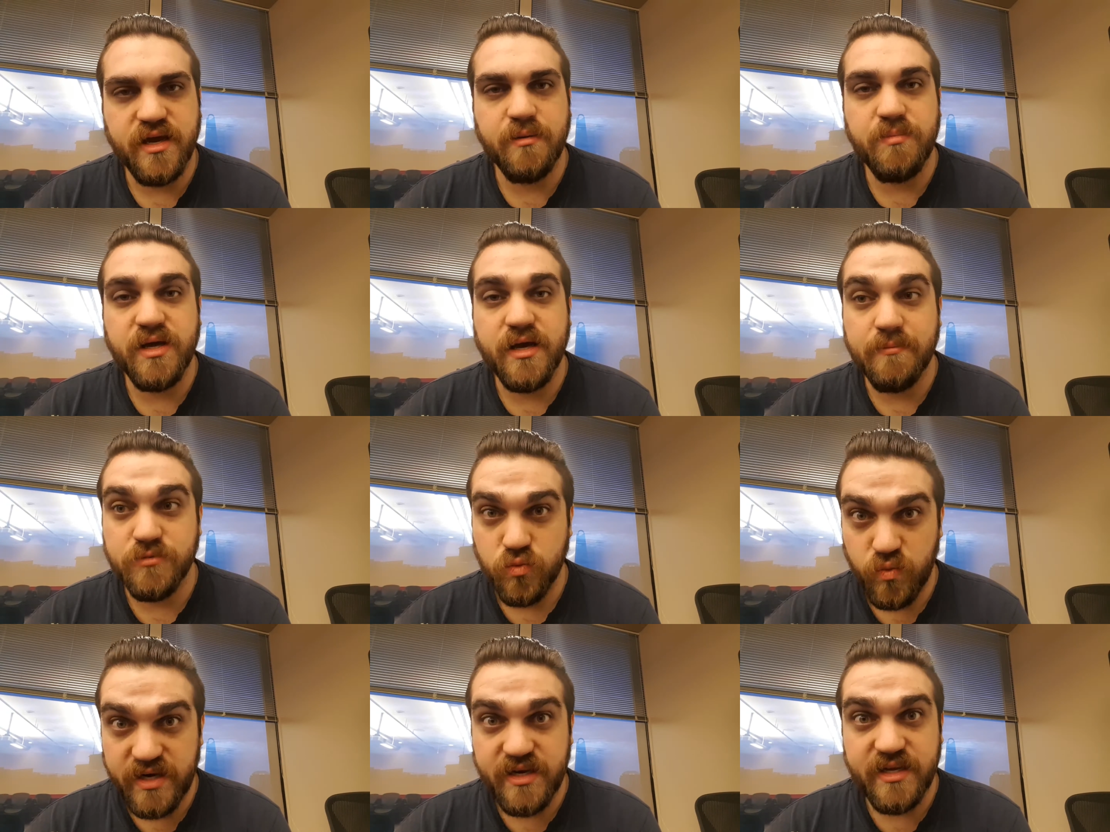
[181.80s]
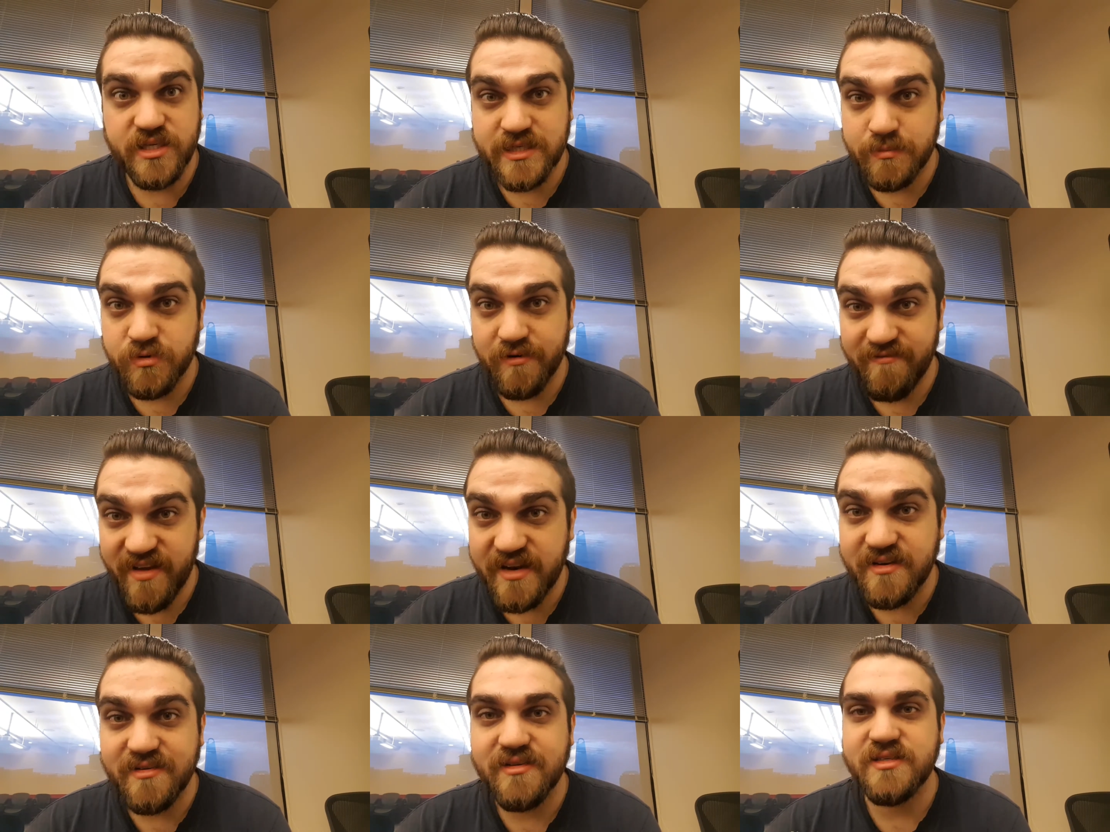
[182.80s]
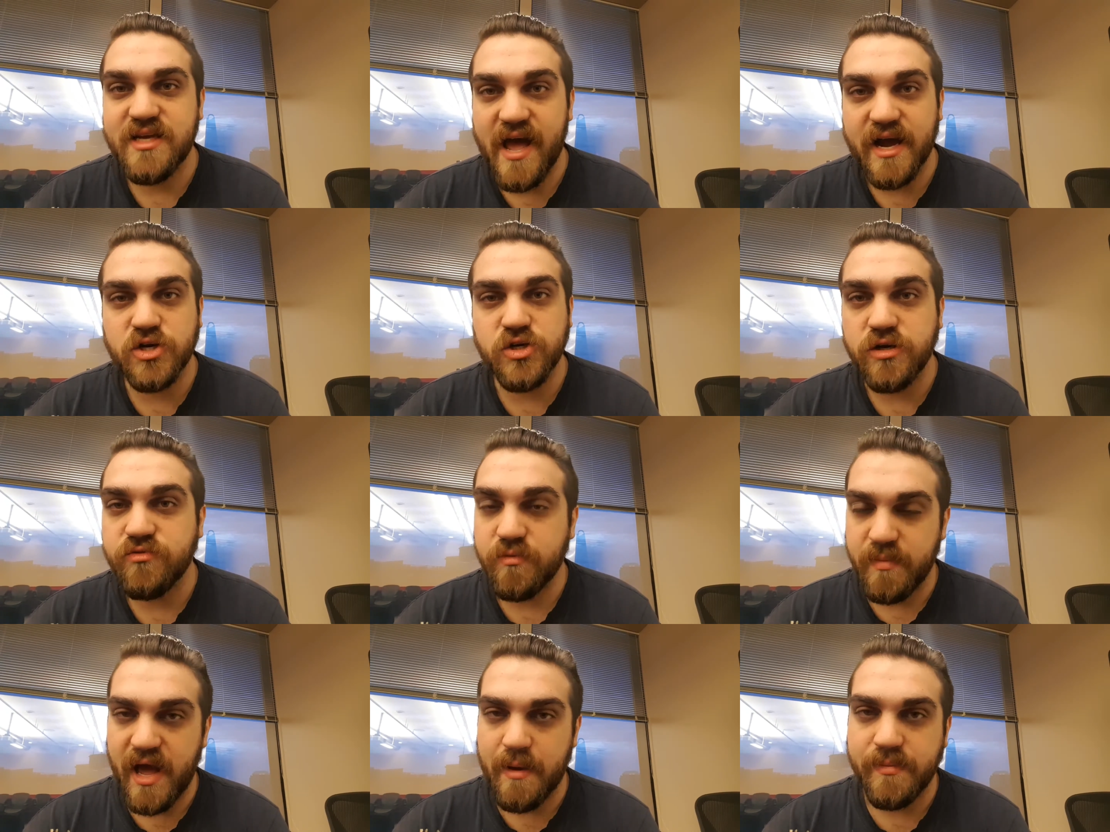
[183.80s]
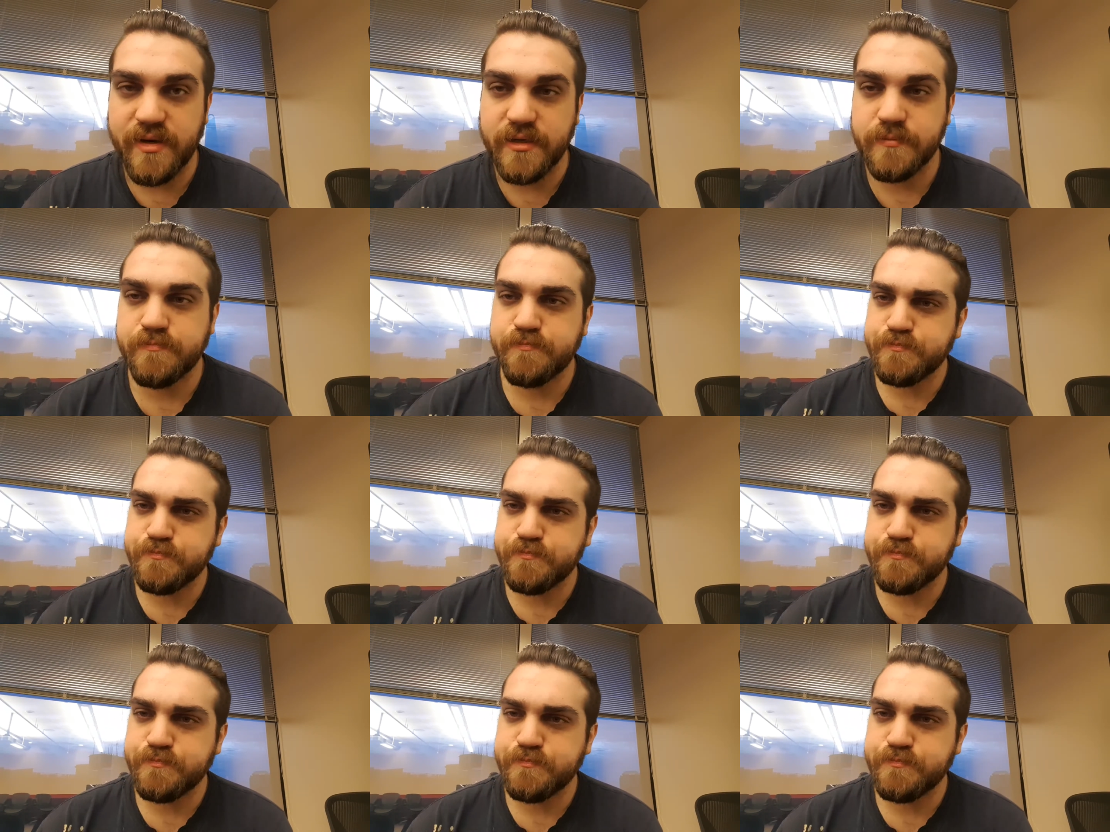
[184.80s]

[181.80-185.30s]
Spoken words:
and it becomes, we need to prevent this action from happening.